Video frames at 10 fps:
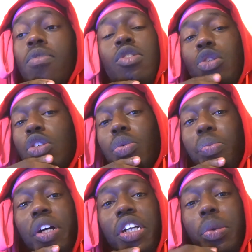Do some
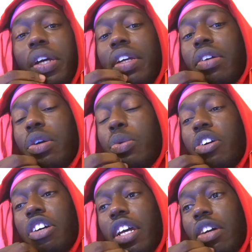body weight
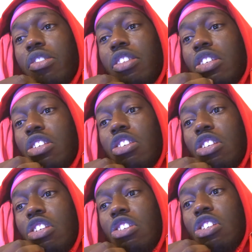
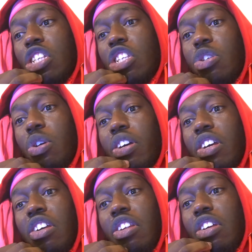workouts so I
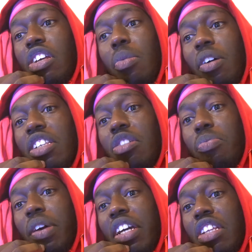can you know get
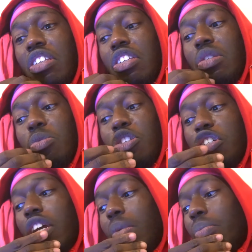myself back into some
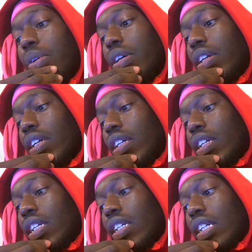shape,
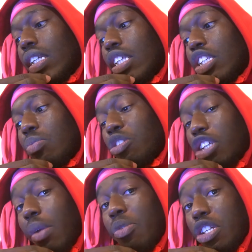into some
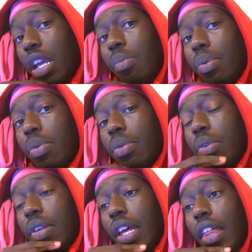shape shape,
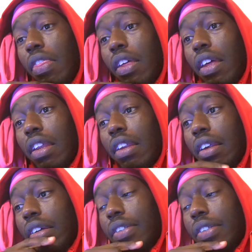and then